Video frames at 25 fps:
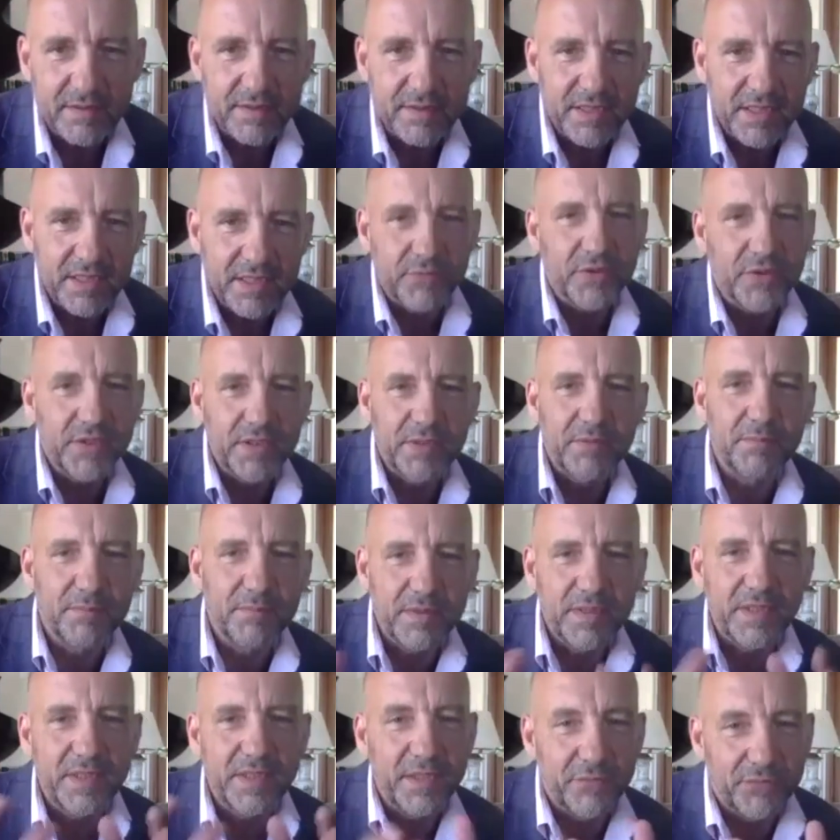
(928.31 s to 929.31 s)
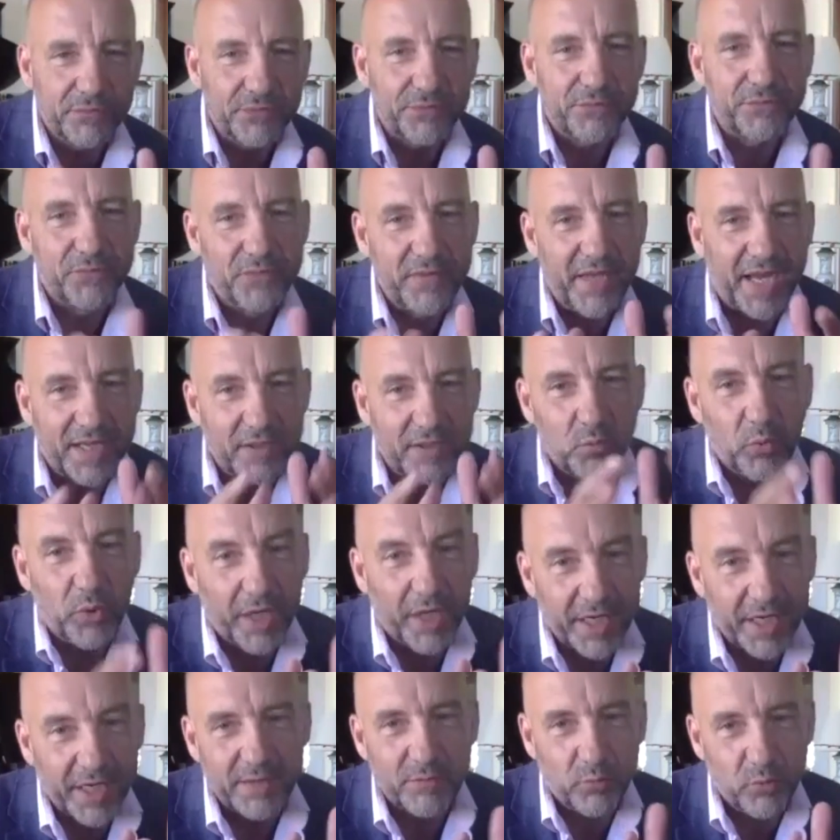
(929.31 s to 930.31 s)
even if that
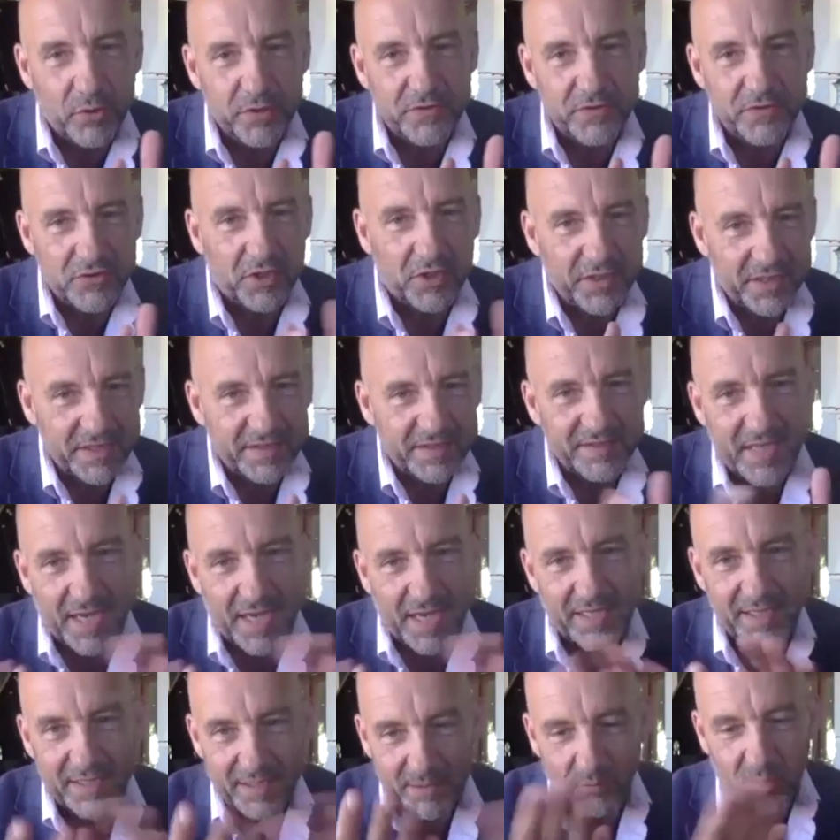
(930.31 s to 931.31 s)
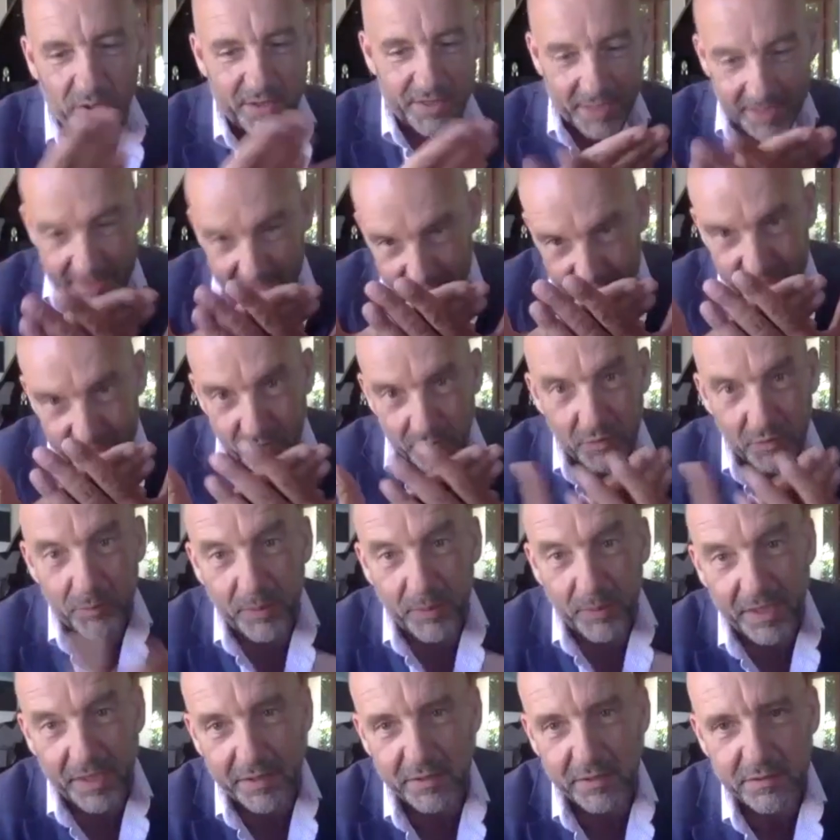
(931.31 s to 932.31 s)
way was not exactly what I had on the
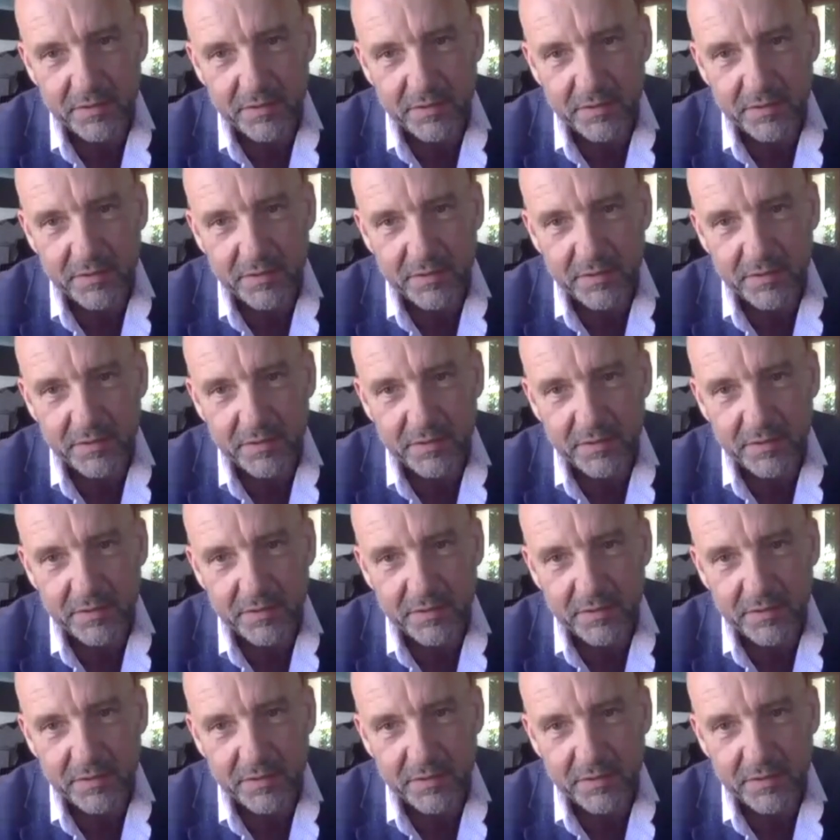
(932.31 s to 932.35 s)
page.